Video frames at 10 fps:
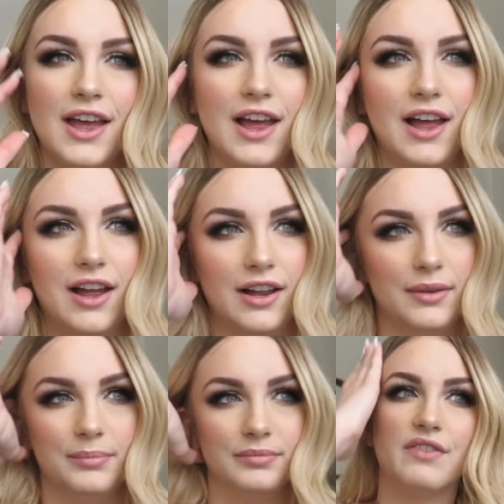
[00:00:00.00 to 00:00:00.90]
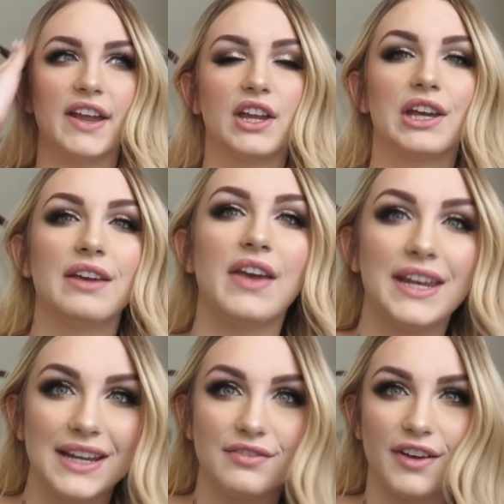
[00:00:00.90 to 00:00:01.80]
If I could give
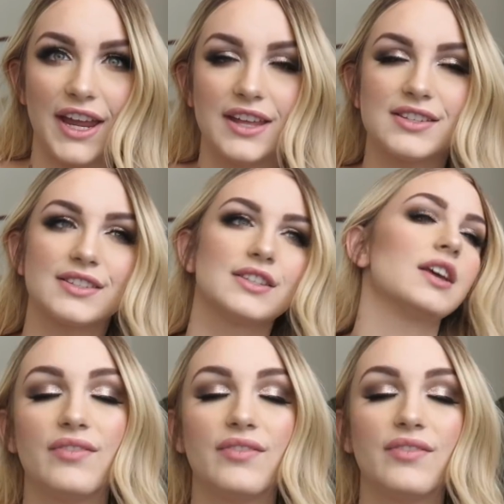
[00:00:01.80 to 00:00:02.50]
any advice,